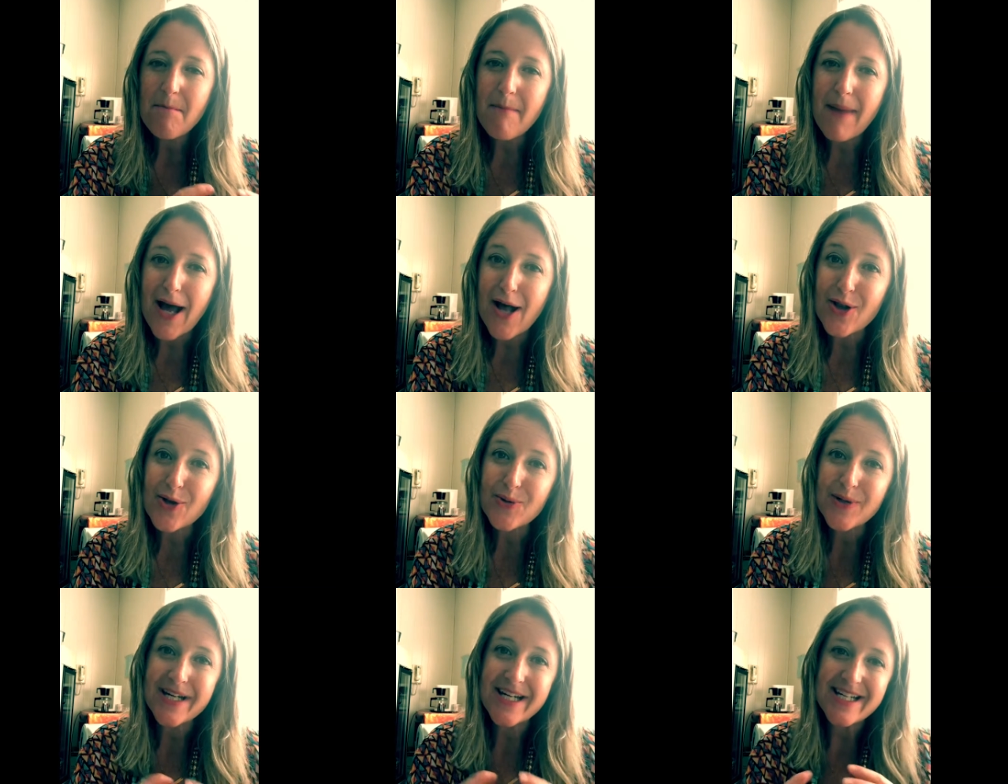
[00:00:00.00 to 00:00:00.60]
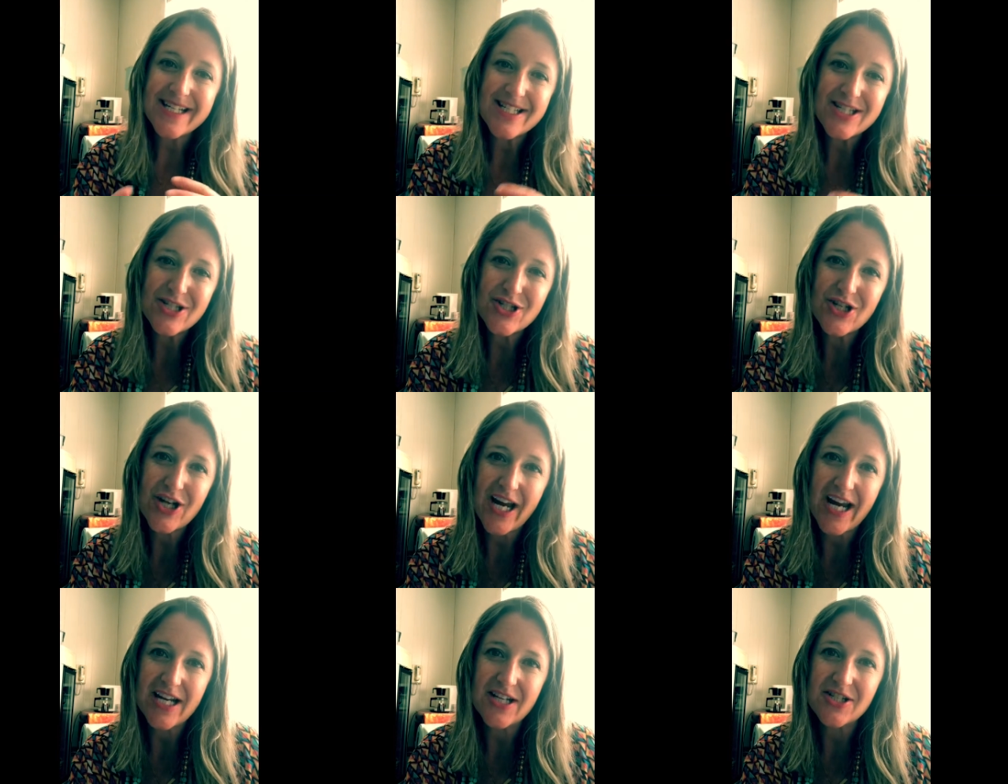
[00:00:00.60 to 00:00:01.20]
Mallory has
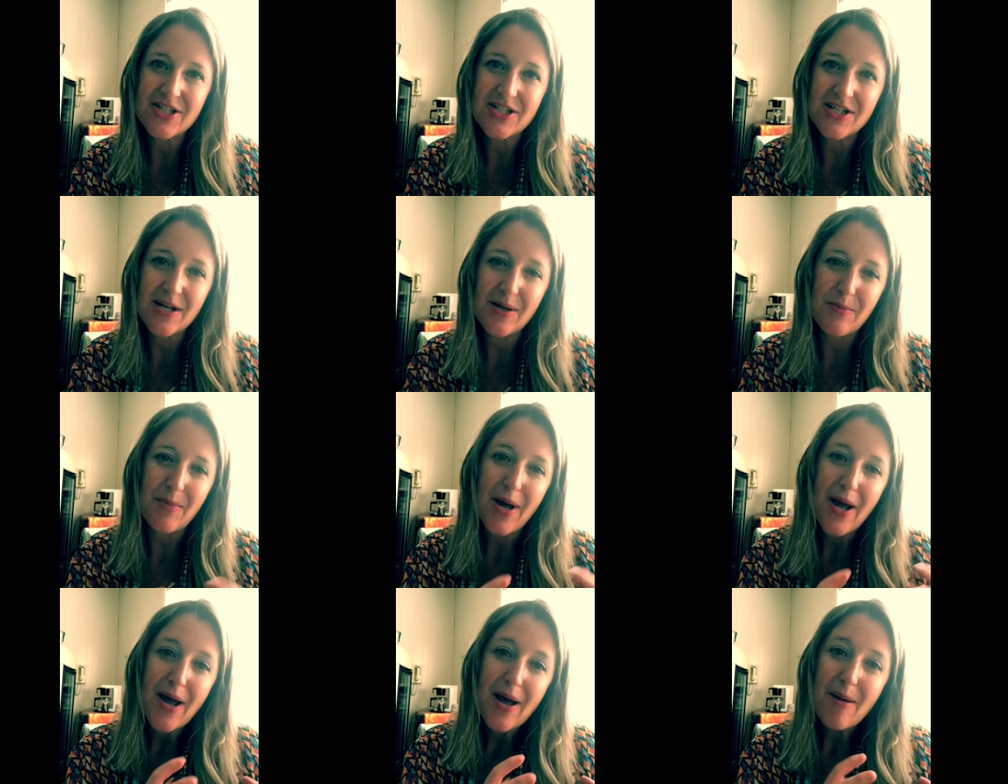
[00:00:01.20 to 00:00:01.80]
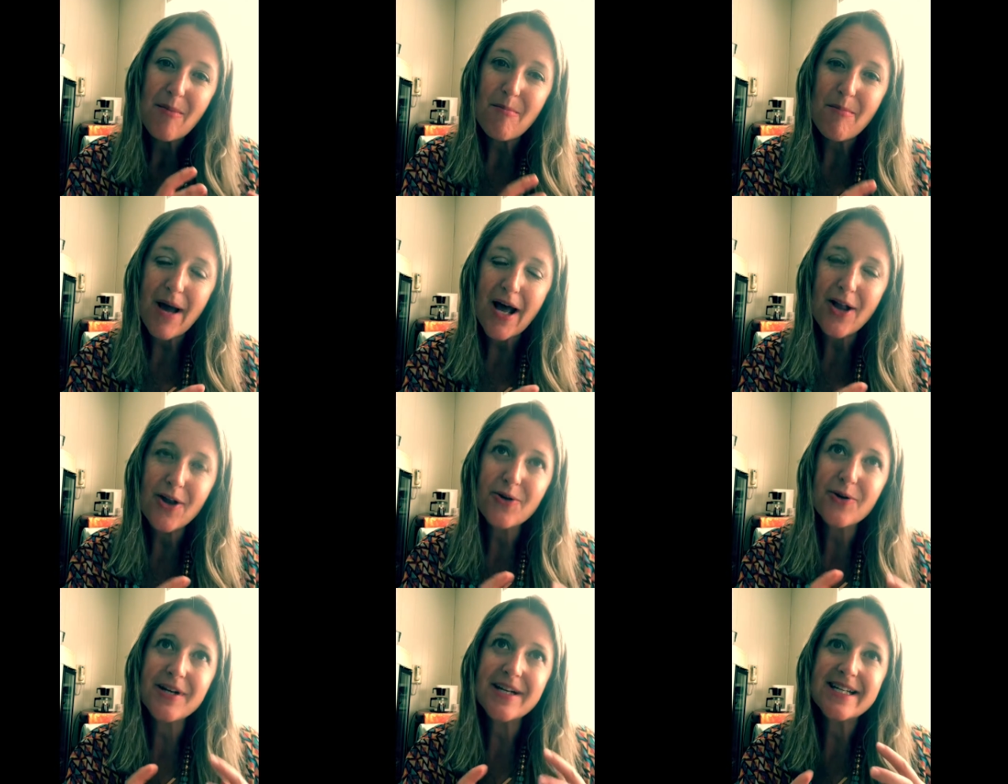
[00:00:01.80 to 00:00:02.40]
changed him.
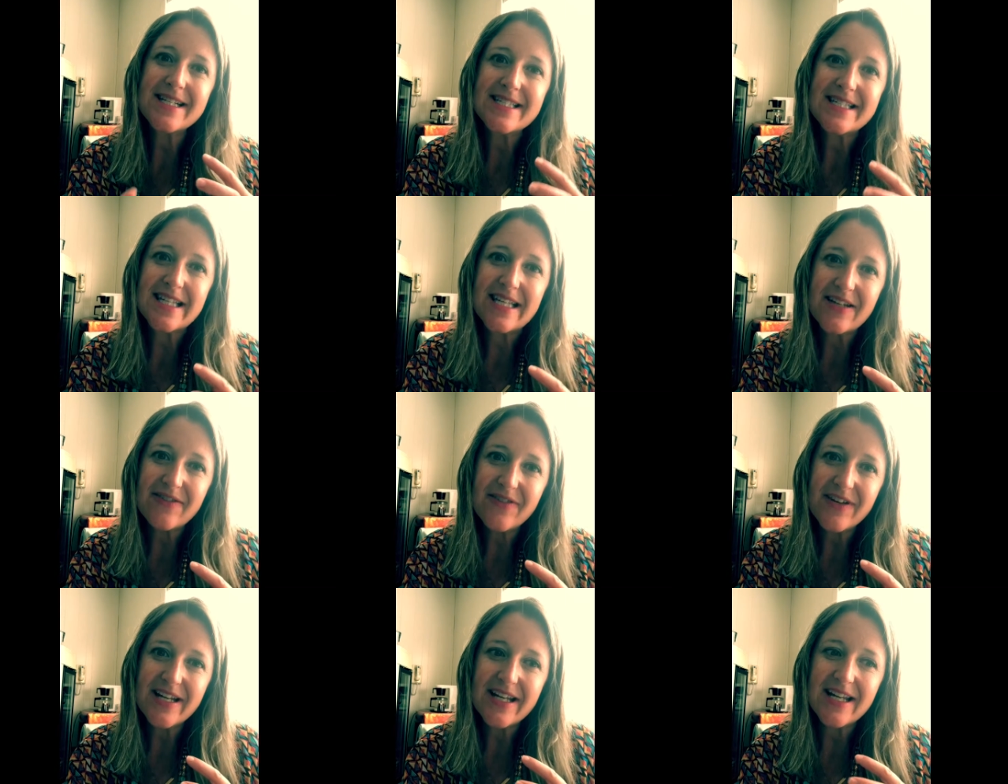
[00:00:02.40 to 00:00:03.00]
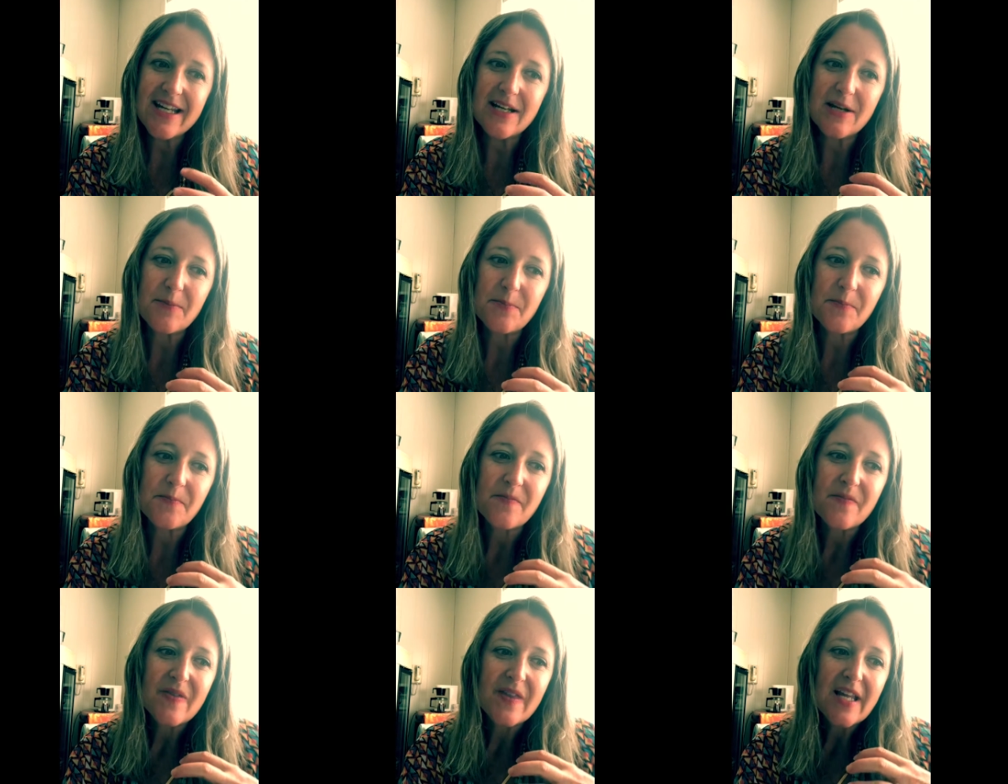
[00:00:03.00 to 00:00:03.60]
Mallory has given him